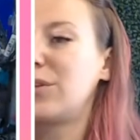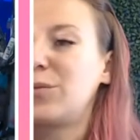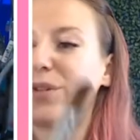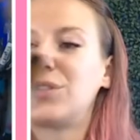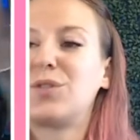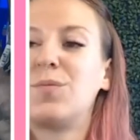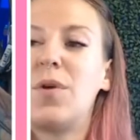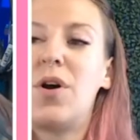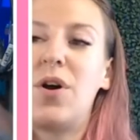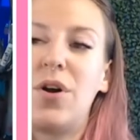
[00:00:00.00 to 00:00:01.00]
bit
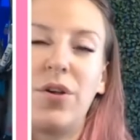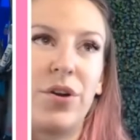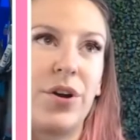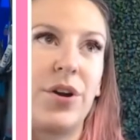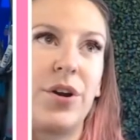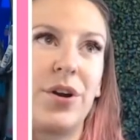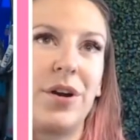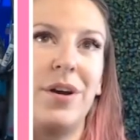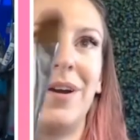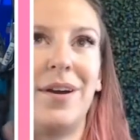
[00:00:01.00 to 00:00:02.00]
smaller.
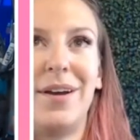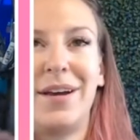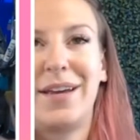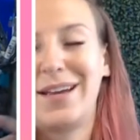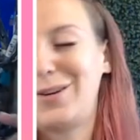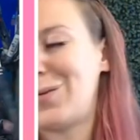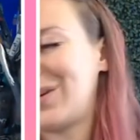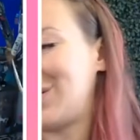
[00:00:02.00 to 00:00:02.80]
Again, you don't want it to be